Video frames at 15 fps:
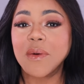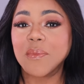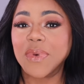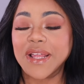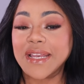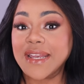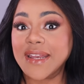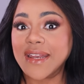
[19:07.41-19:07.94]

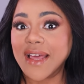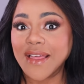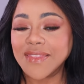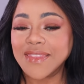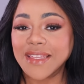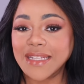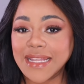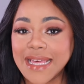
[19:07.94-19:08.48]
But
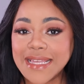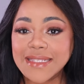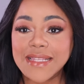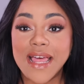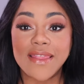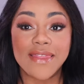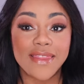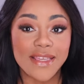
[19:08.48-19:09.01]

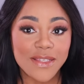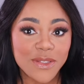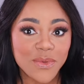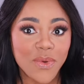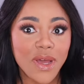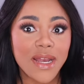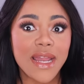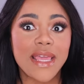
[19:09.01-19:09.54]
nonetheless, this one